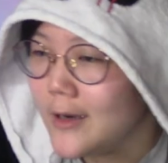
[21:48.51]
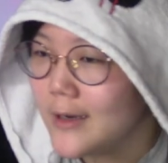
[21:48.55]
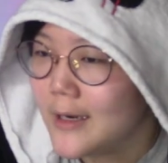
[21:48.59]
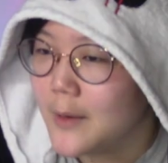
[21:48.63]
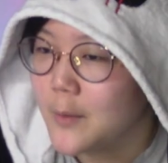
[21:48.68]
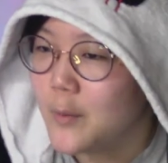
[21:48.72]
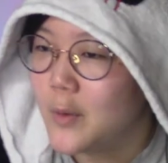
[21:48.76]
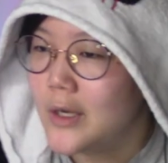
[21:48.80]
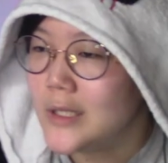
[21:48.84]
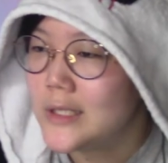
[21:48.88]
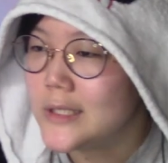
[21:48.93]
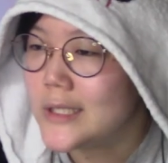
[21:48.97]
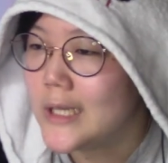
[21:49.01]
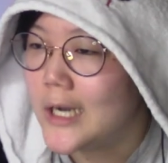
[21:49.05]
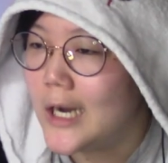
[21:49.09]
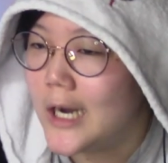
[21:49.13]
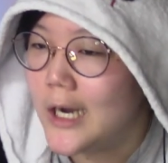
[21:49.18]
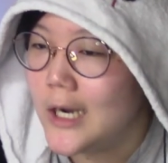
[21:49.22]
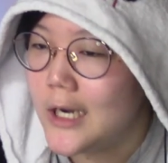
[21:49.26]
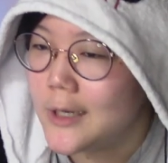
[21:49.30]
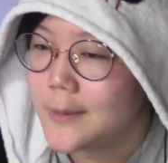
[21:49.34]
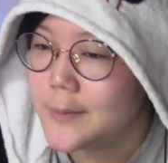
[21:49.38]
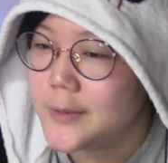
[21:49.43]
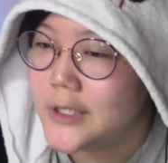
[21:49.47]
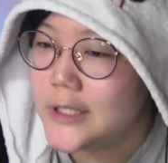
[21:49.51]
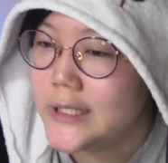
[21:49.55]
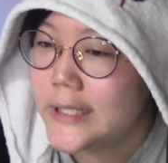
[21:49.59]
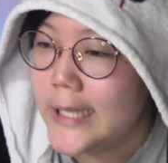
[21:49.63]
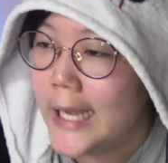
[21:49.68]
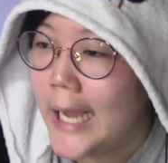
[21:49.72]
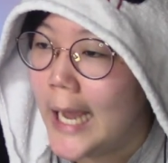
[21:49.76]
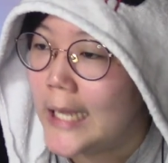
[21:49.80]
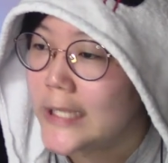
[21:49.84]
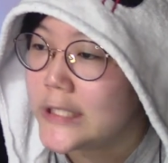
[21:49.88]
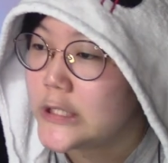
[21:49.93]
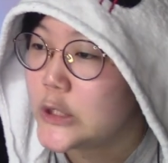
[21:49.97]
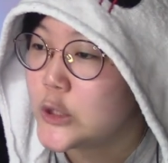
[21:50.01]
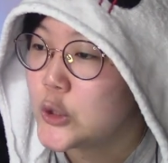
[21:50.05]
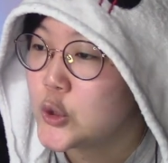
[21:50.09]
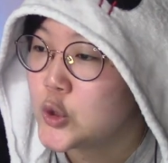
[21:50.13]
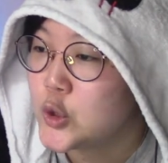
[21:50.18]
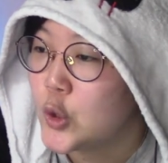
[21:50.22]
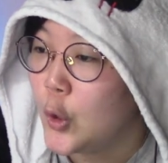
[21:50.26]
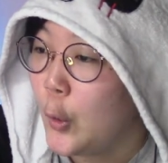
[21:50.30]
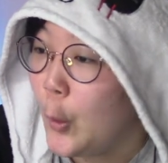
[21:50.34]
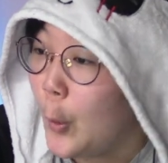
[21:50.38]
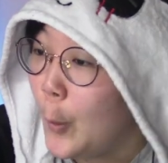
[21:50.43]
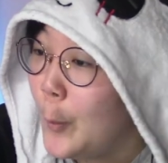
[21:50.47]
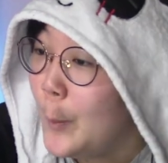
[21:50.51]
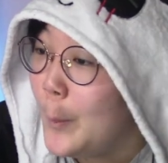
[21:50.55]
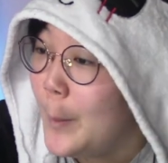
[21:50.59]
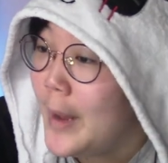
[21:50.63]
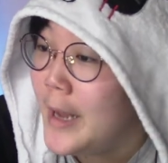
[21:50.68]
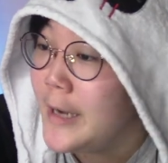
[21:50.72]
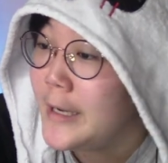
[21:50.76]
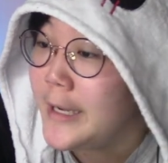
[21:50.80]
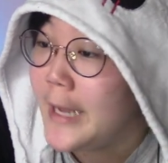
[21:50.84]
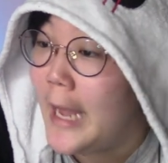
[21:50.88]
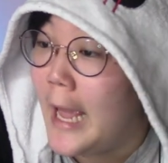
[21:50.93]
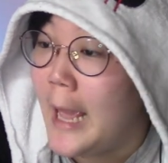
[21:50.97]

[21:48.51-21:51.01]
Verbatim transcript: Like, what's up? She had so many